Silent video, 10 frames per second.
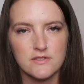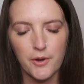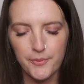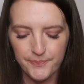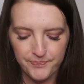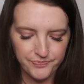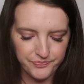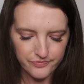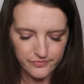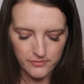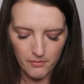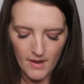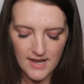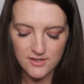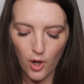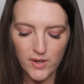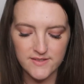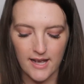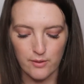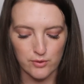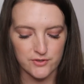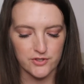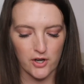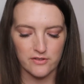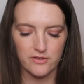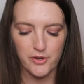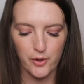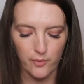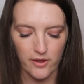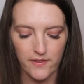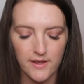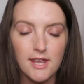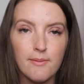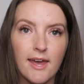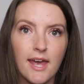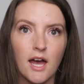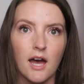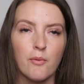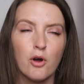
So as always, I will start with eBay.